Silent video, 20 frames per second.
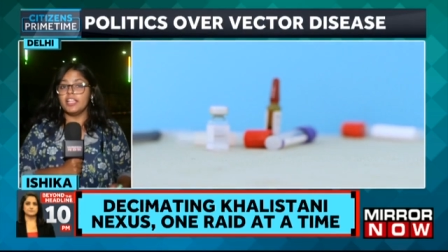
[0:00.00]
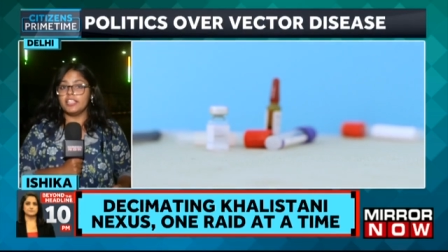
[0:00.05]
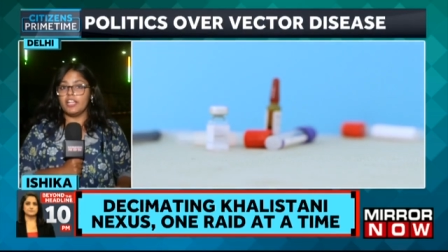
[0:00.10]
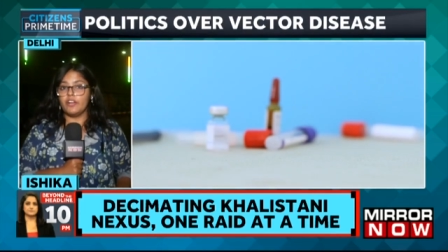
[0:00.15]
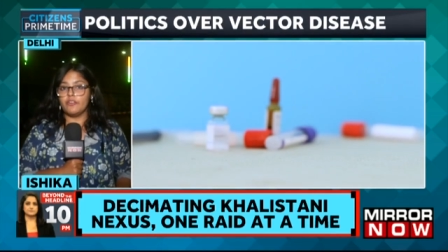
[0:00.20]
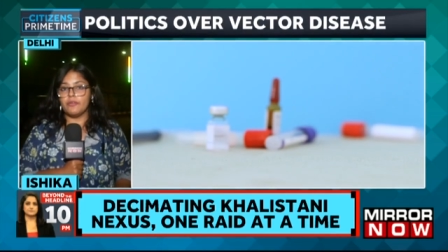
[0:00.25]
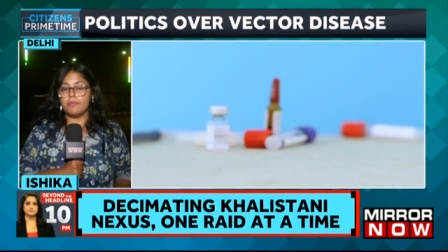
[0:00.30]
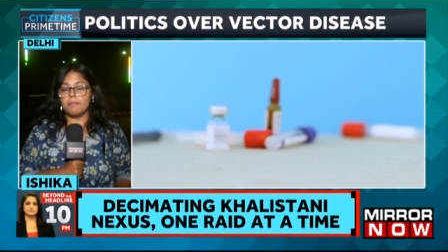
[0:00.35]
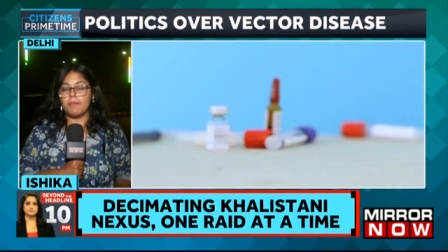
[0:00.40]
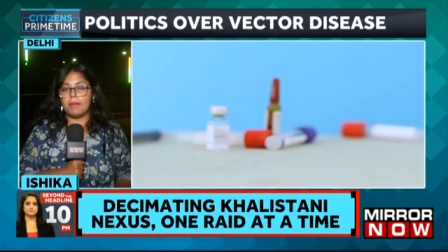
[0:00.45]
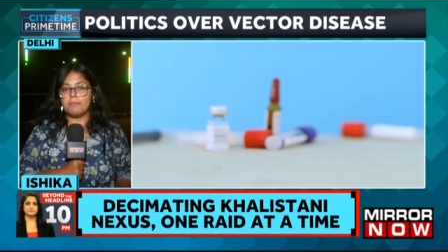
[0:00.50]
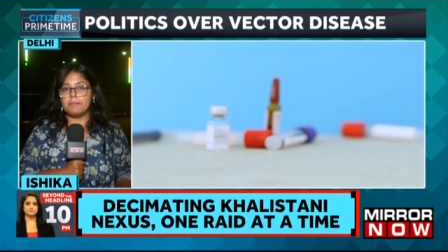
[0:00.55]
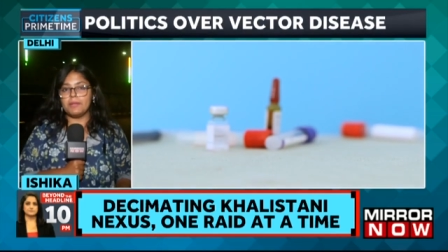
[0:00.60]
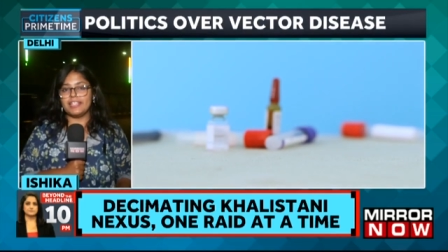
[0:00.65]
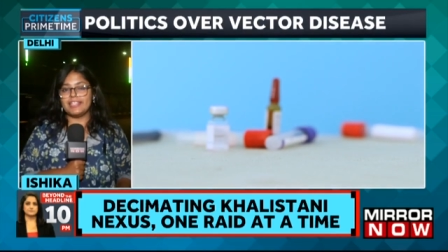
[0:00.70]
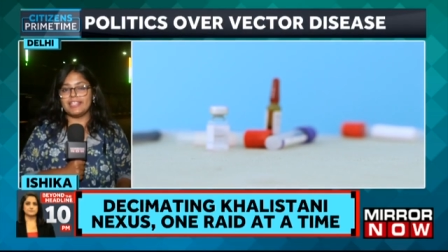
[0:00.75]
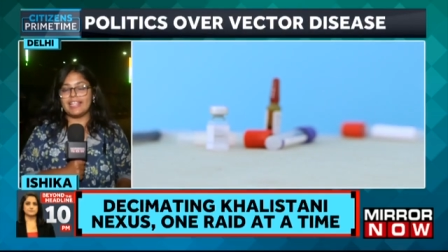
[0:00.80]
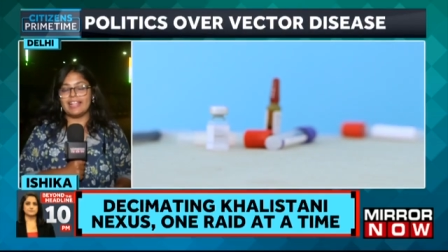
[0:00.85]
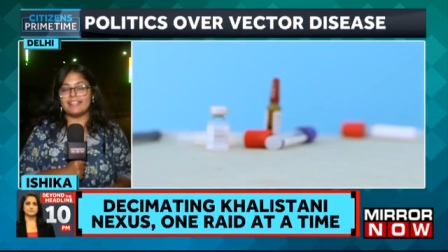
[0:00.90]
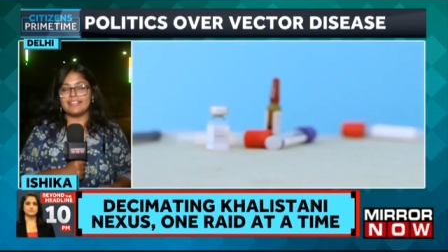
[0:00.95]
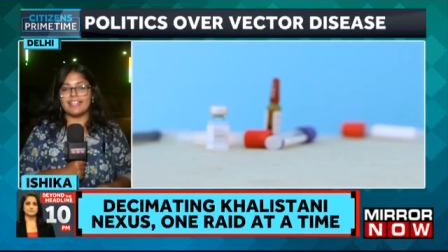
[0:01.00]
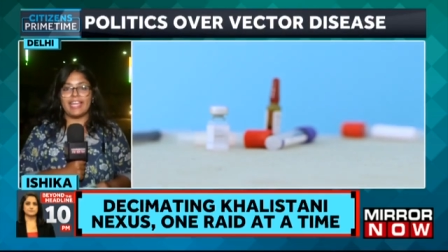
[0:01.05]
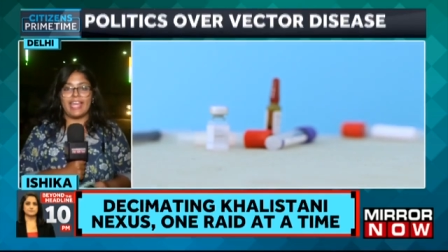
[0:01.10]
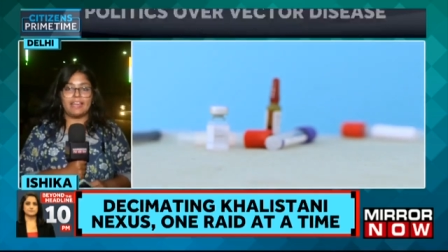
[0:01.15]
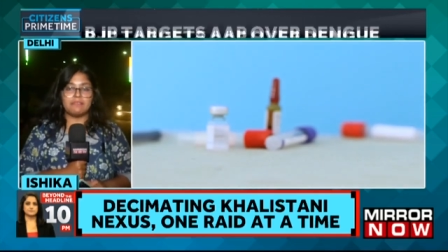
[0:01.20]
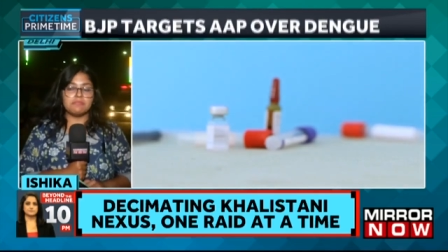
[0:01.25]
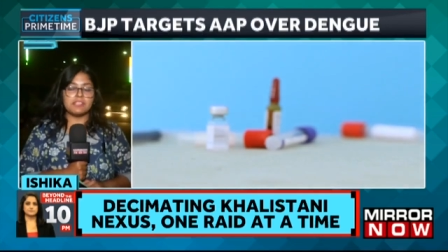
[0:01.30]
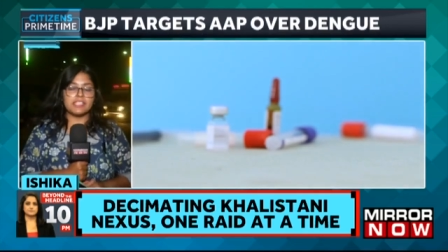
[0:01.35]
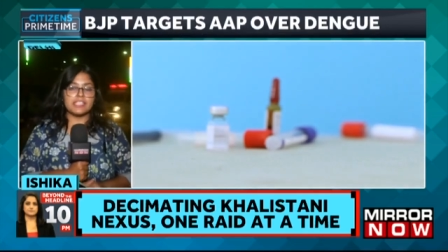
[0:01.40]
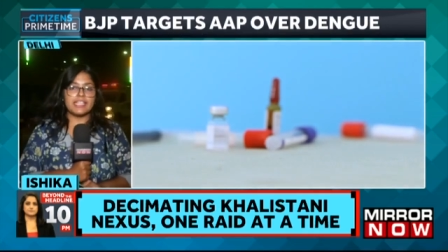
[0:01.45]
Now remember that the
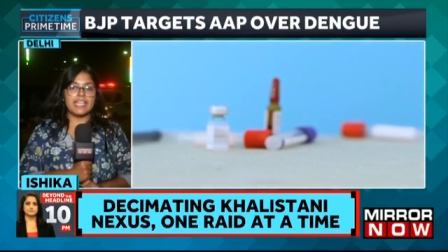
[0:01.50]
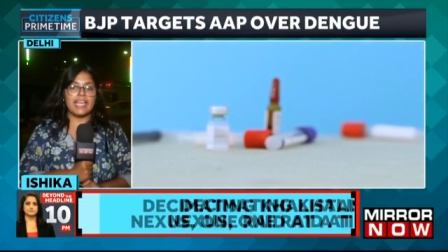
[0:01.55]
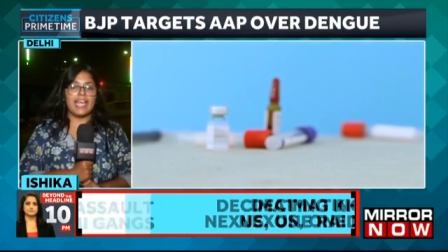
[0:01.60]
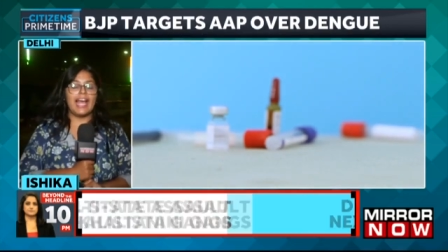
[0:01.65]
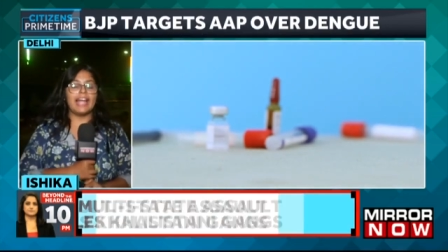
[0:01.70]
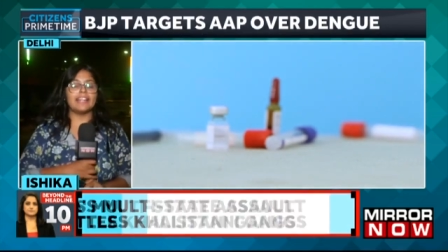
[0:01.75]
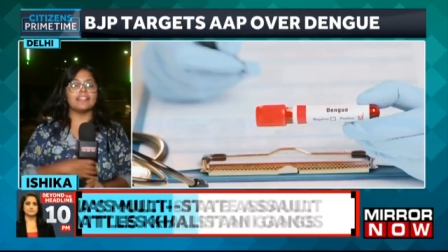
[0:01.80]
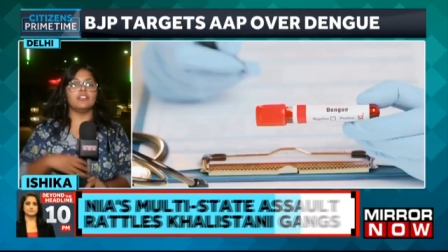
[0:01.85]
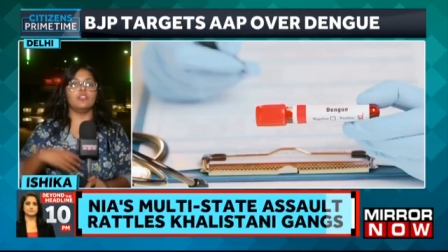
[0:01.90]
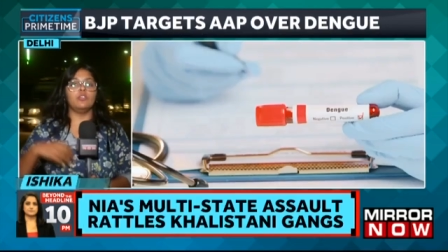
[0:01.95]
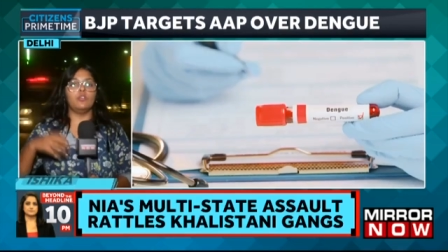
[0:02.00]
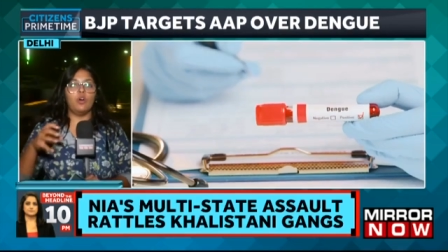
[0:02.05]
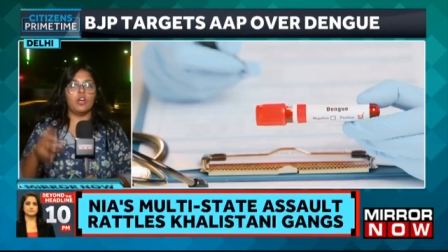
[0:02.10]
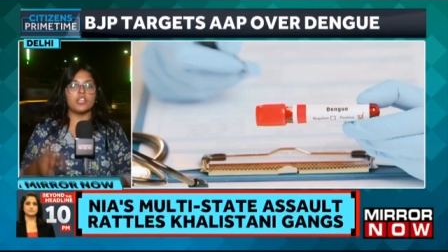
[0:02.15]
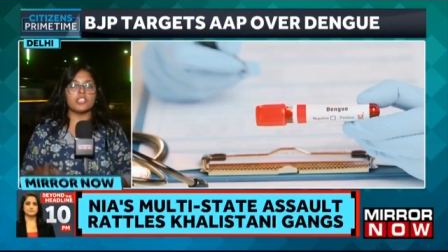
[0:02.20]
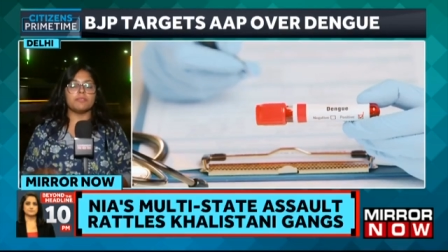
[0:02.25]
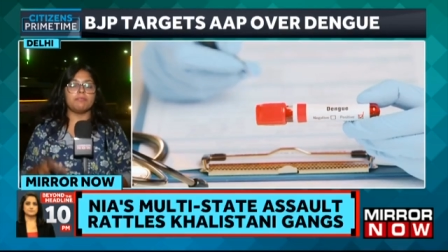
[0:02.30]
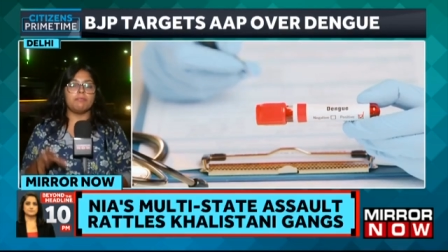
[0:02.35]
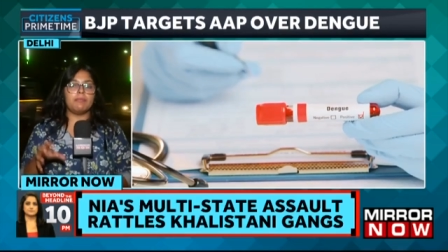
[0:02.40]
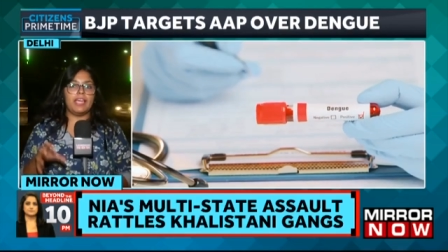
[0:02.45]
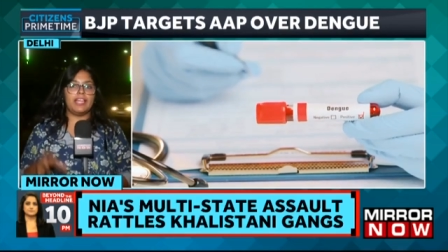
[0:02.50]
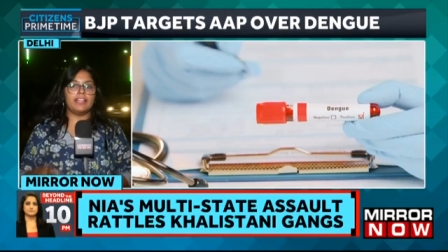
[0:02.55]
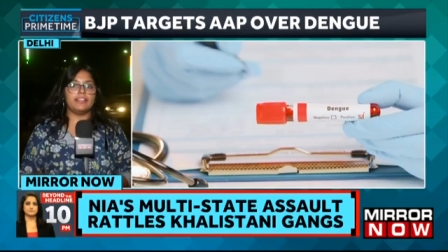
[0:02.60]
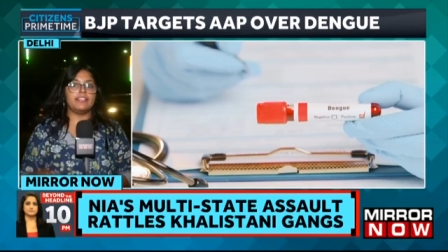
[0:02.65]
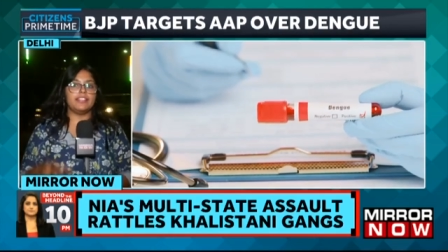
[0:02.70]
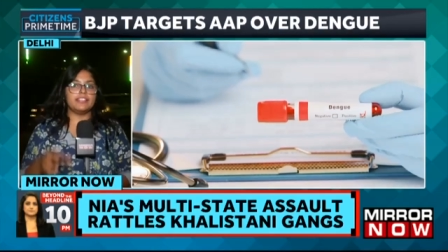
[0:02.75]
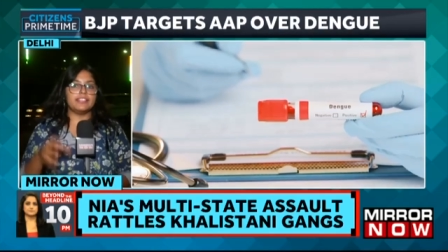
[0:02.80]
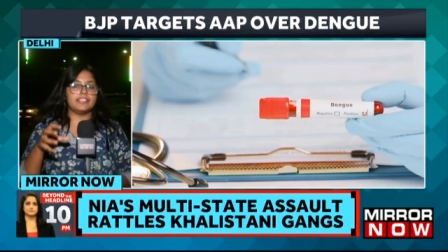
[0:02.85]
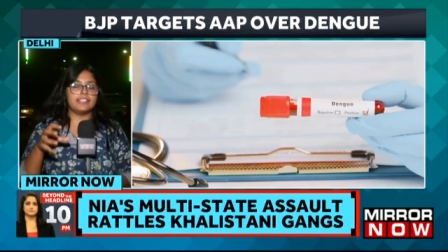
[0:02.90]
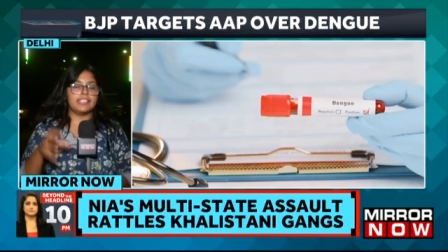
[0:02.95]
MCD had not
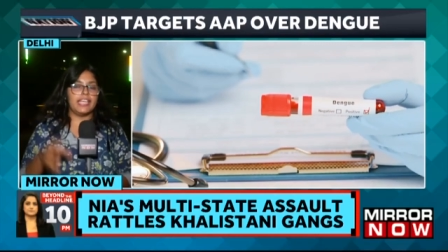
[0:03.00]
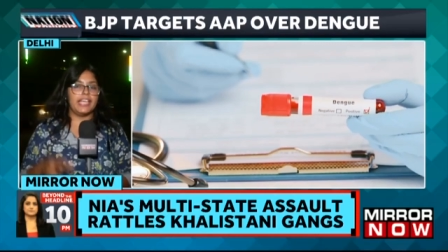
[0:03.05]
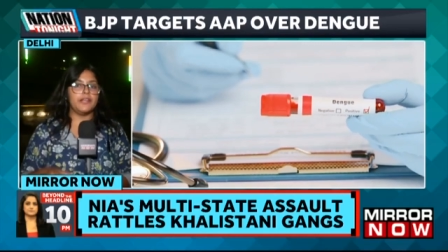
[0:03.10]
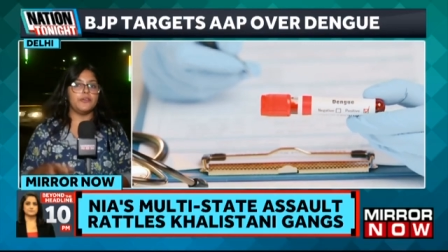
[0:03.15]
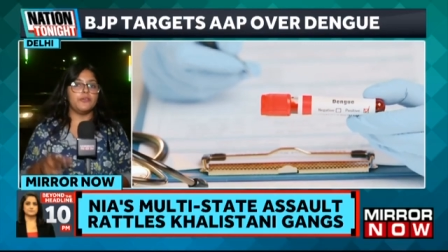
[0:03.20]
made this dengue